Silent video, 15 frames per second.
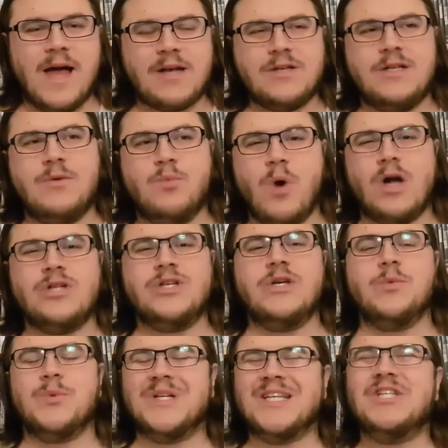actually
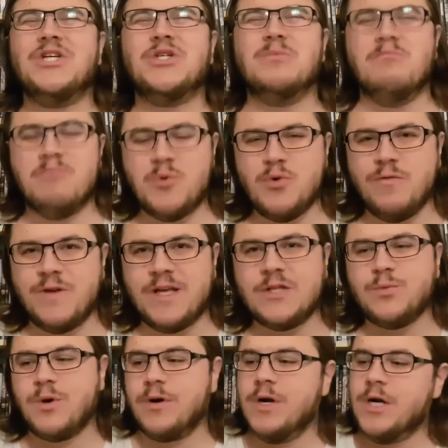watching religious
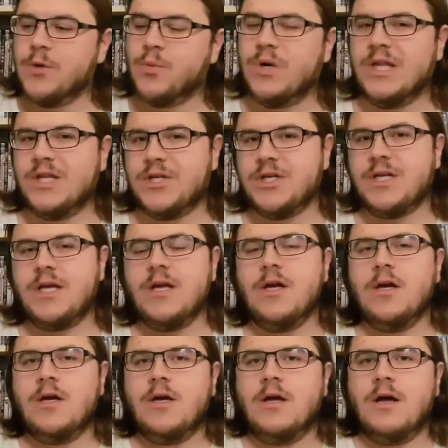movies where religion
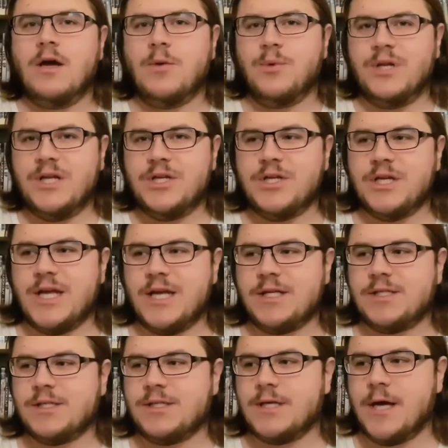uh, religion
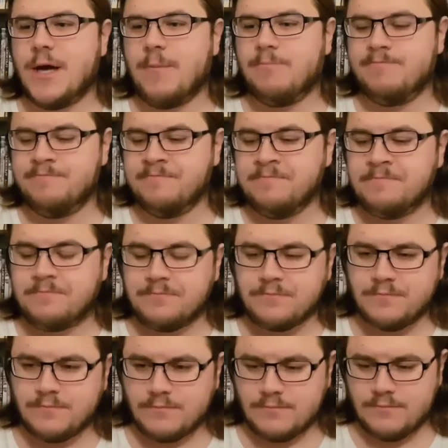is um,
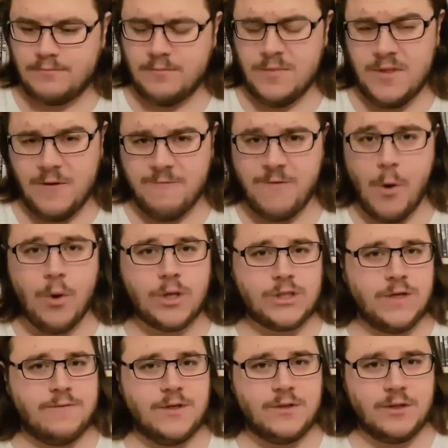the
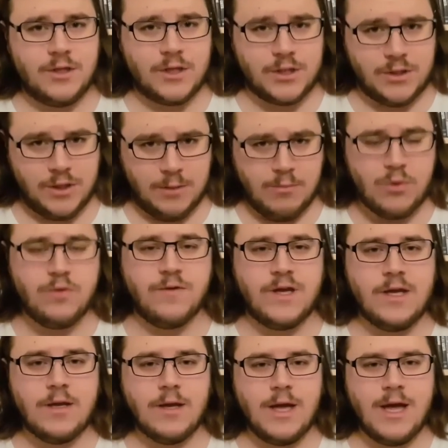focus of the, the, the
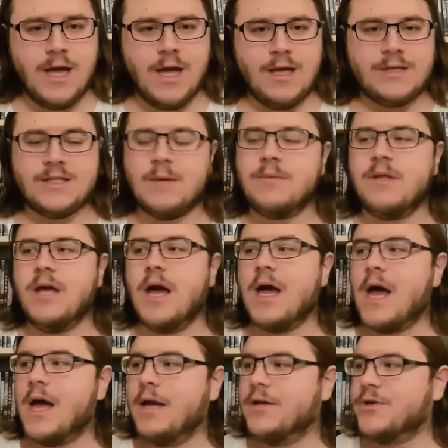movie is something
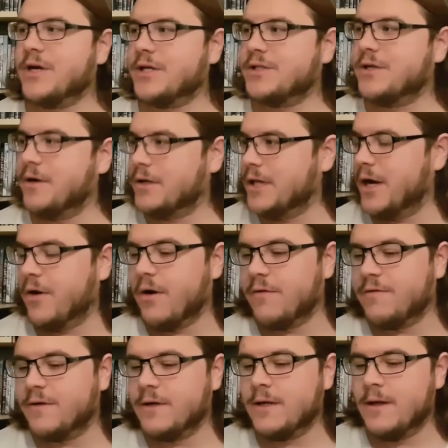I, I try to steer clear
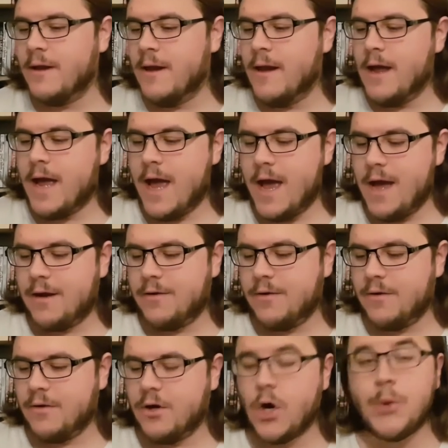of. And
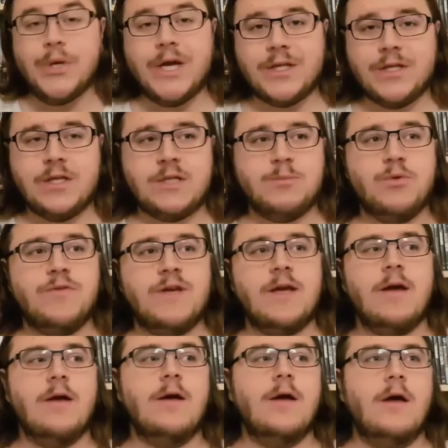going into this
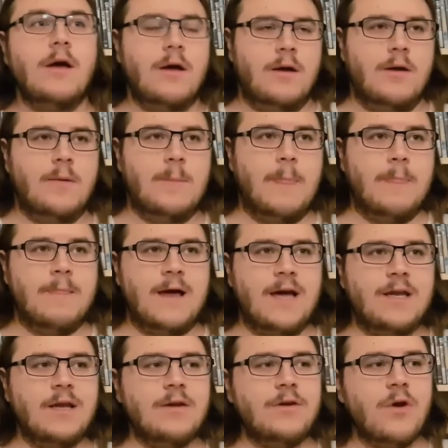movie,
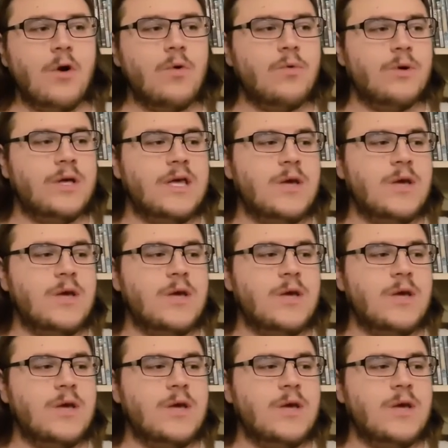I didn't know